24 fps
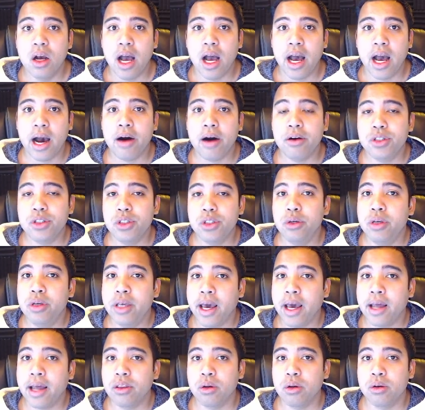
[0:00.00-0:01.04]
how to
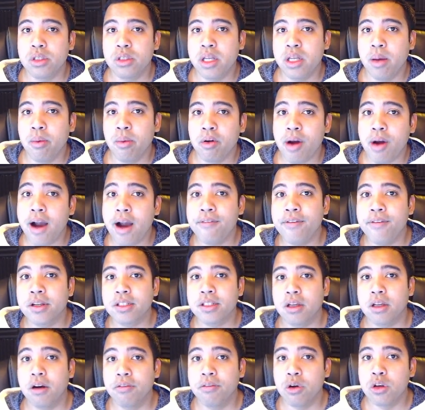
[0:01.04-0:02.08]
get those
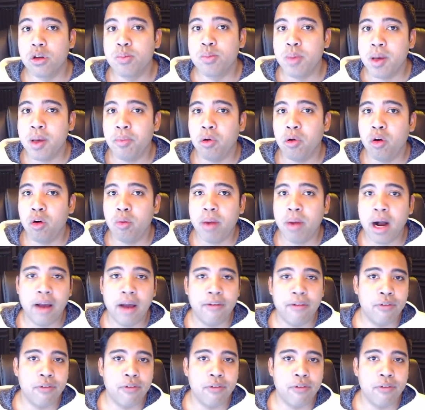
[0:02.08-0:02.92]
demographics of those people who buy.